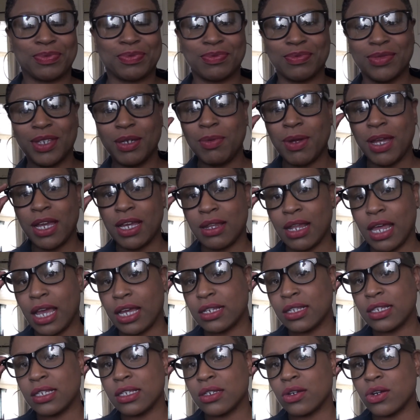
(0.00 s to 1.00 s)
they probably
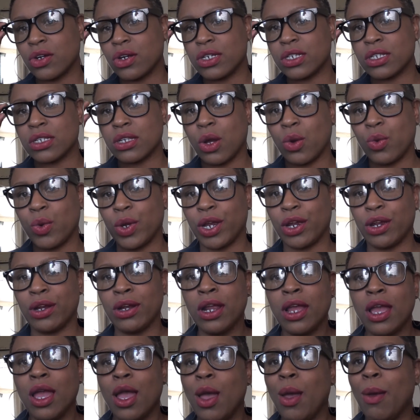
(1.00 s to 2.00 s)
like, this girl is so weird,
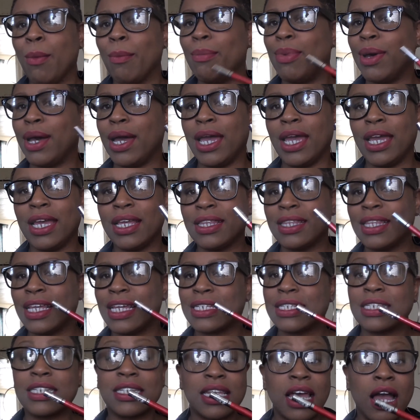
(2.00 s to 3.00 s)
but
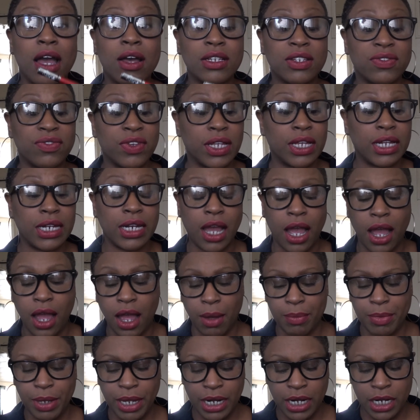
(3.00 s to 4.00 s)
that's just how I was feeling.
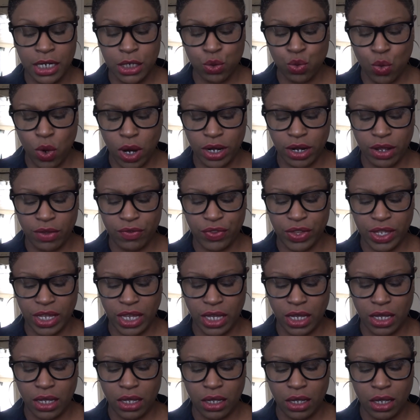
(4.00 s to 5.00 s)
Um, it is one of
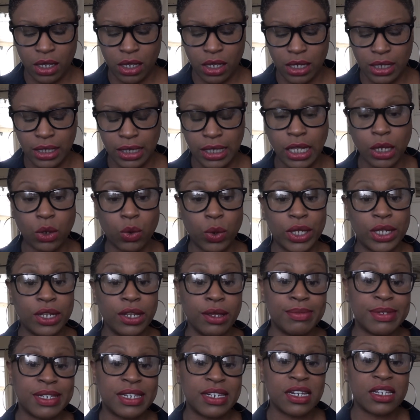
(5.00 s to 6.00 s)
the liquid
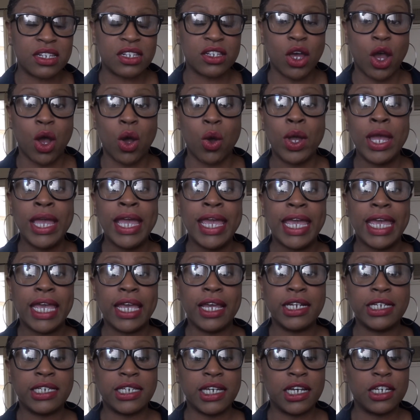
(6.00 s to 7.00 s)
lipsticks, so
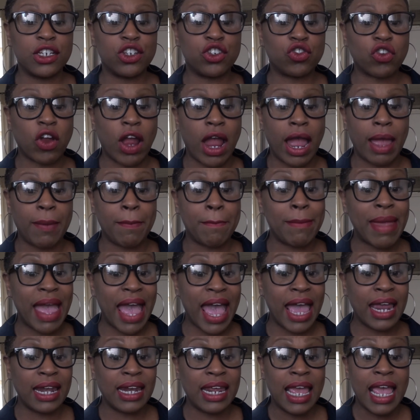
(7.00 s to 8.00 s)
it does dry
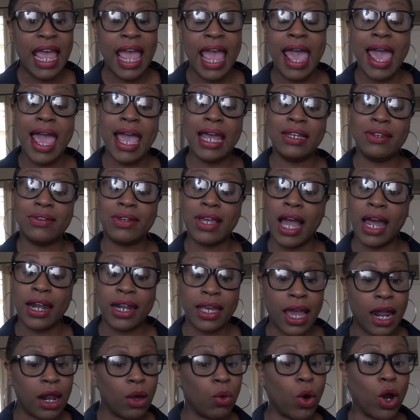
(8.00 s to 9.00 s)
matte, and you kind
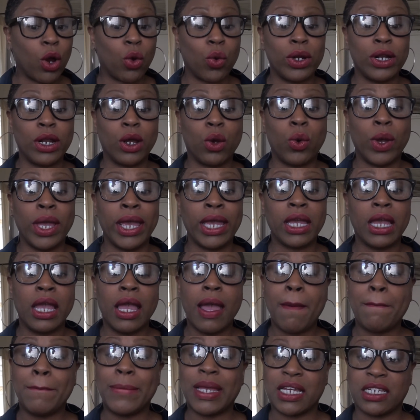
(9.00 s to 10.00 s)
of got to work with it quick
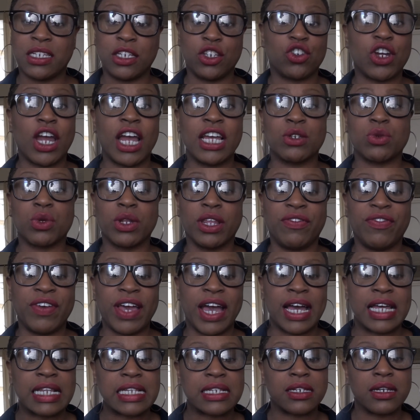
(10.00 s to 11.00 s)
because it dries really
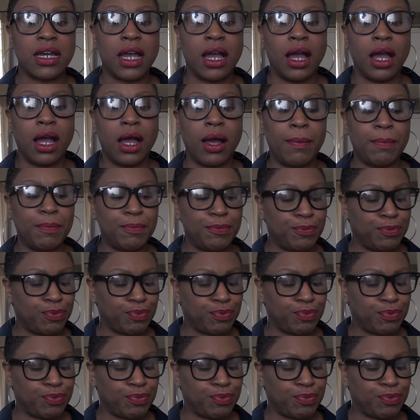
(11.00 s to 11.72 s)
fast. Um,